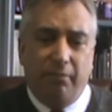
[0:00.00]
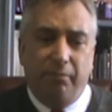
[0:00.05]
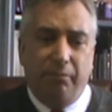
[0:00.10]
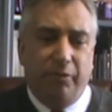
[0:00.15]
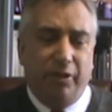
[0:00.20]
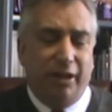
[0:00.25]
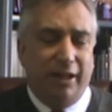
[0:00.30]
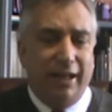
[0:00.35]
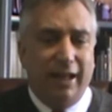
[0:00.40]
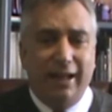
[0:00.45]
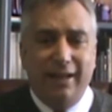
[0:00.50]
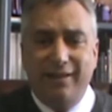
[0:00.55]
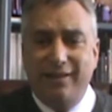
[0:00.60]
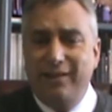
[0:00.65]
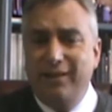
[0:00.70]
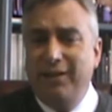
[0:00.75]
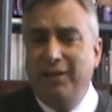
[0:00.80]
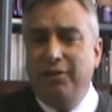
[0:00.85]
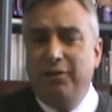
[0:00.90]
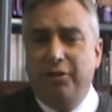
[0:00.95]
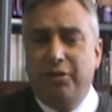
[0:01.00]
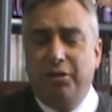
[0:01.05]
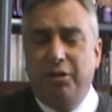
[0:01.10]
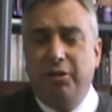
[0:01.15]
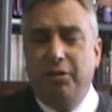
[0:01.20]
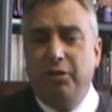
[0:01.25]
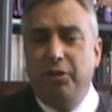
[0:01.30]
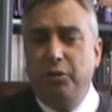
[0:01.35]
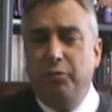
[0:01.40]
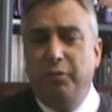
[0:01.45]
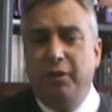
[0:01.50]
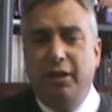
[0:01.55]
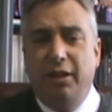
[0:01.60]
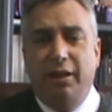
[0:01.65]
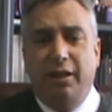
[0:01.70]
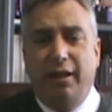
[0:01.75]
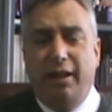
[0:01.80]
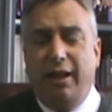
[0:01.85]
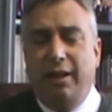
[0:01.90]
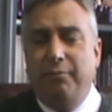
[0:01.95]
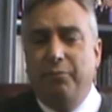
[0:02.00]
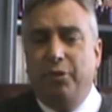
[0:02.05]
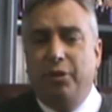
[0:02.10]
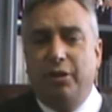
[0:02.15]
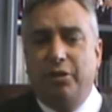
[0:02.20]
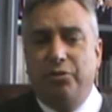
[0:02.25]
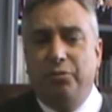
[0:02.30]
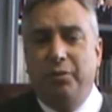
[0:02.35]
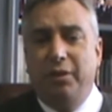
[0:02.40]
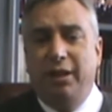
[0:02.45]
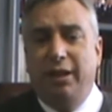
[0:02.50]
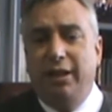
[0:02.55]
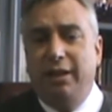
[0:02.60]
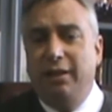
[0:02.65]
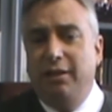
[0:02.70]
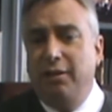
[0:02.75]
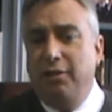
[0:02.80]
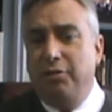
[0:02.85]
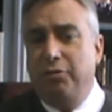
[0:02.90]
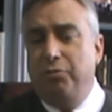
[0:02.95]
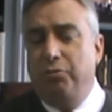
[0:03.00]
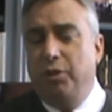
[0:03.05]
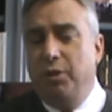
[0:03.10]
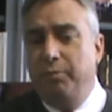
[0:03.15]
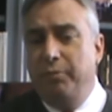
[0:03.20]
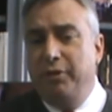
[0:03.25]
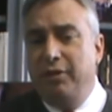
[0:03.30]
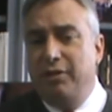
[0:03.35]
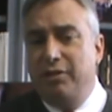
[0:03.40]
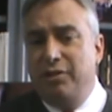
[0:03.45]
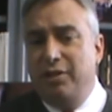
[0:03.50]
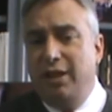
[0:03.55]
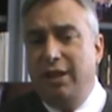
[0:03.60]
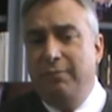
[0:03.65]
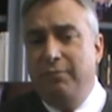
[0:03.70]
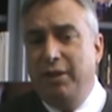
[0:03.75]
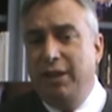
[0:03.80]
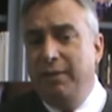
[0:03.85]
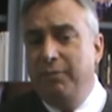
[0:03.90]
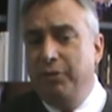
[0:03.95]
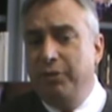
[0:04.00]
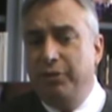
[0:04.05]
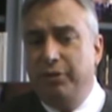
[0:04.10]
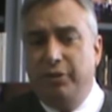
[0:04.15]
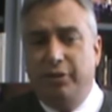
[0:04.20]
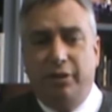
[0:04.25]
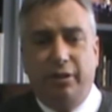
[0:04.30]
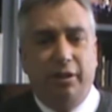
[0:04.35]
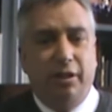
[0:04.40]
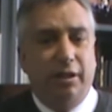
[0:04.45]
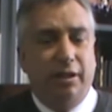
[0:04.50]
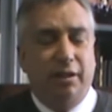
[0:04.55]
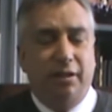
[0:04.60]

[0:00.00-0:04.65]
The guy sitting on a curb and Mark Twain grew up in the same neighborhood.